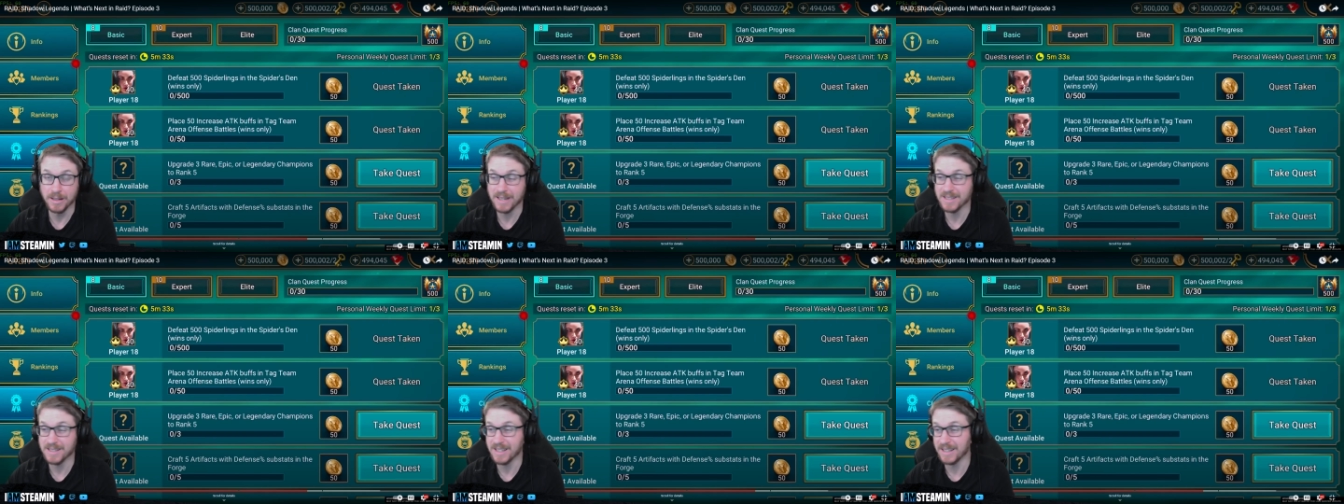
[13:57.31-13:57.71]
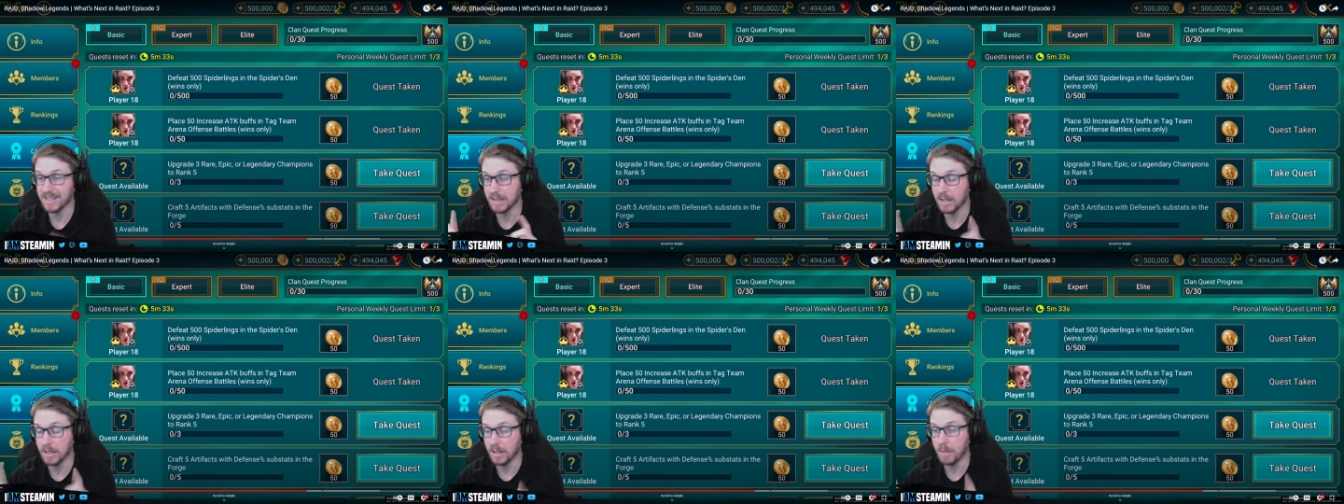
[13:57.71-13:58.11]
That's like the
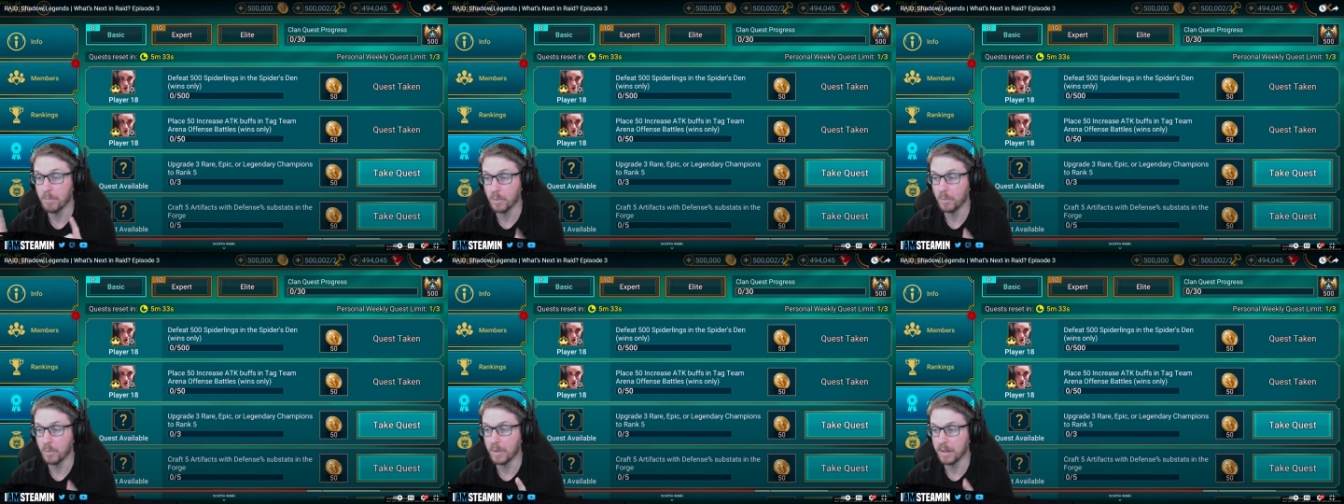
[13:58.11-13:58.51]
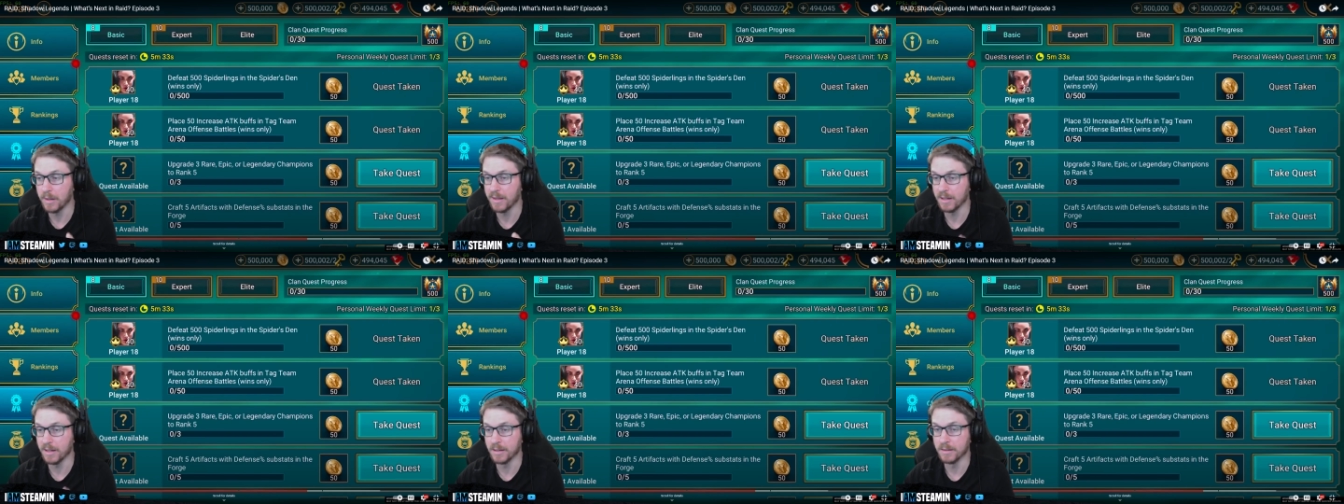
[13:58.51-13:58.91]
number one
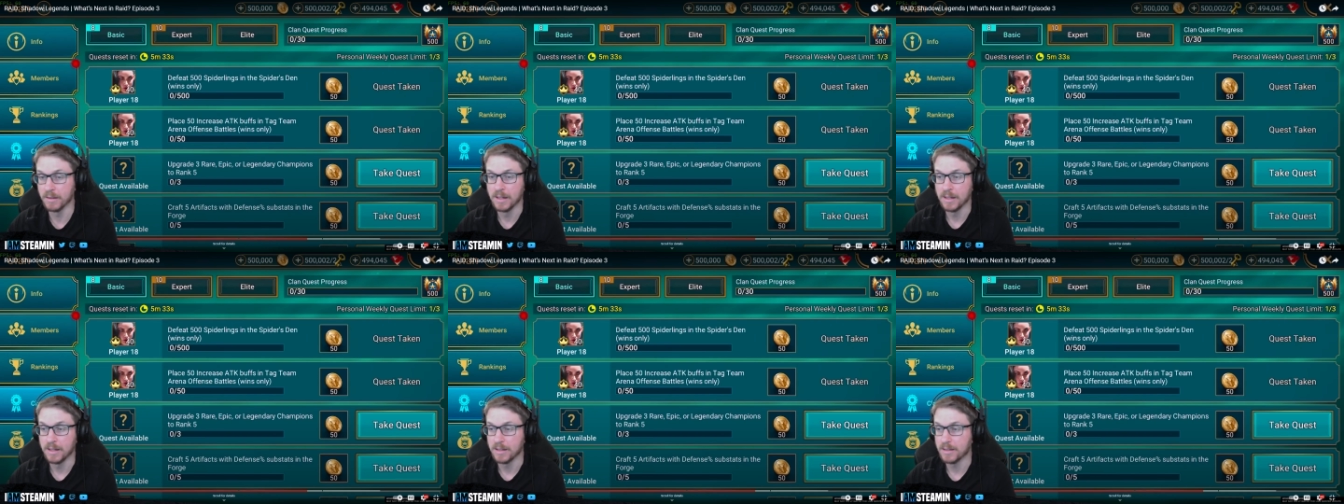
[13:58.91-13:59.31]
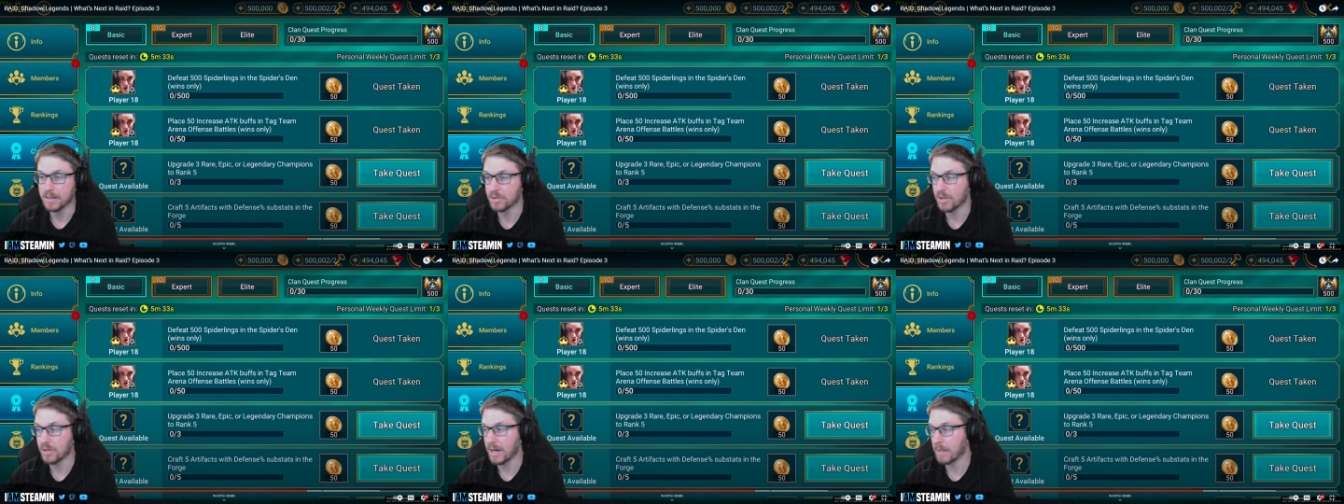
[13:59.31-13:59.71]
thing to
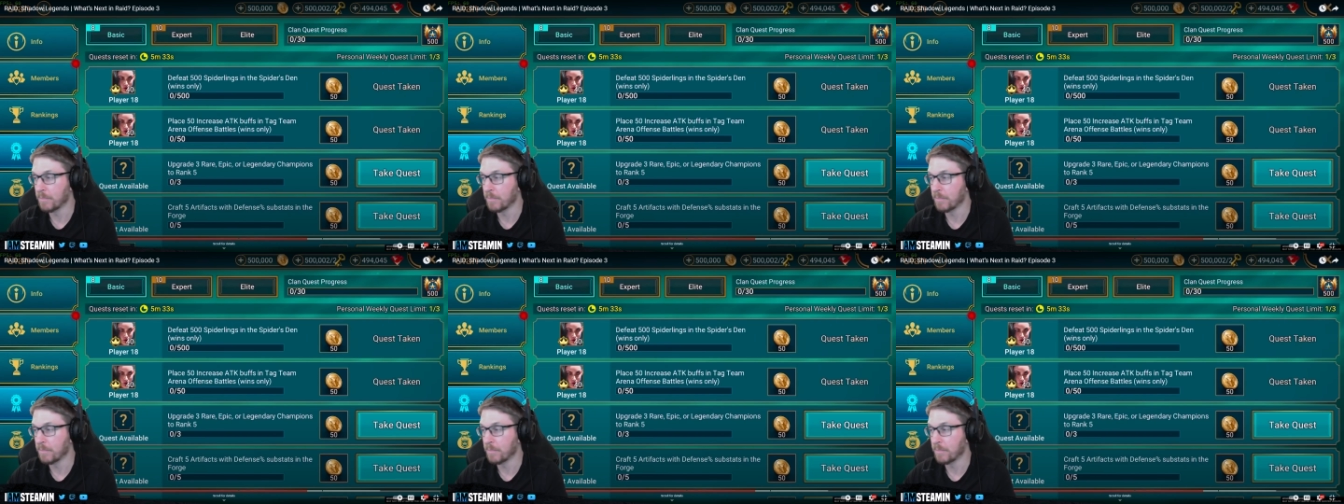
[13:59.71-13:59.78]
try and